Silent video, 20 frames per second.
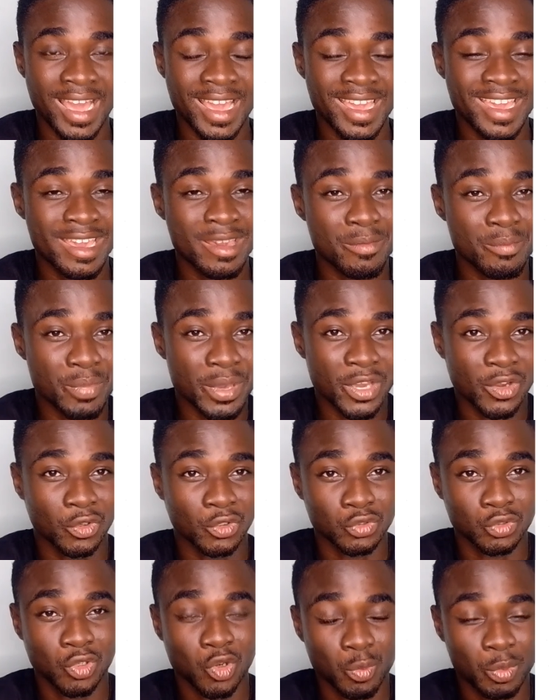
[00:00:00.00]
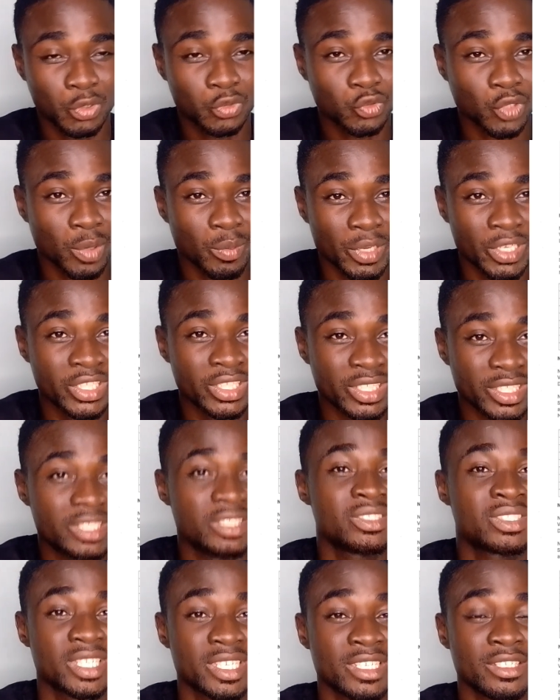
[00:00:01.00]
ebe or no obeto aba ni
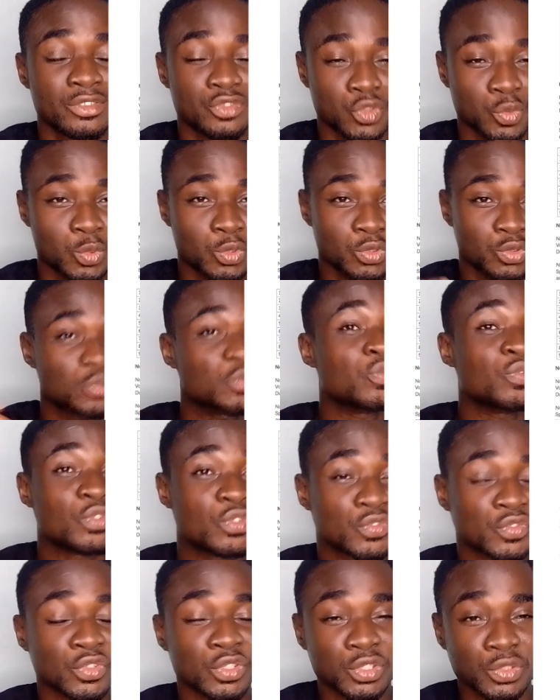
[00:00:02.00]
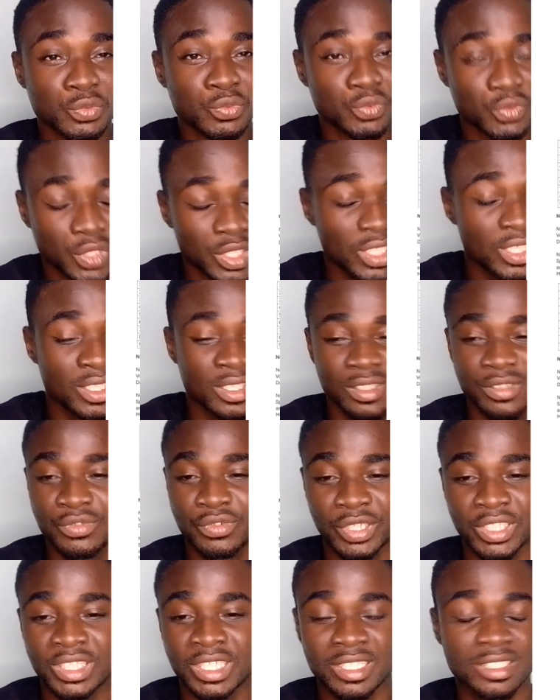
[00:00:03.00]
din say he's supposed to vote for you.
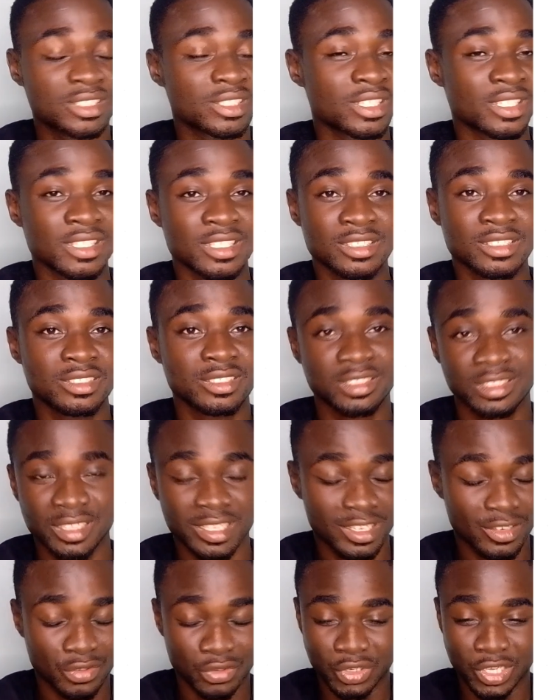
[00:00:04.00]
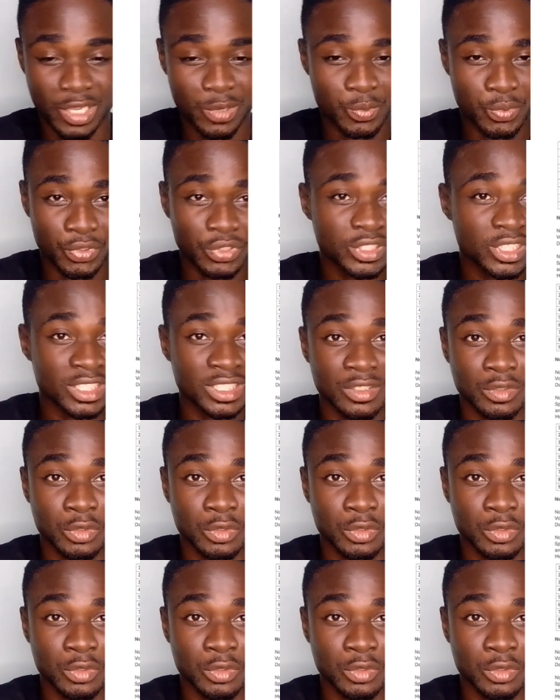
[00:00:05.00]
So I say enti eno na your process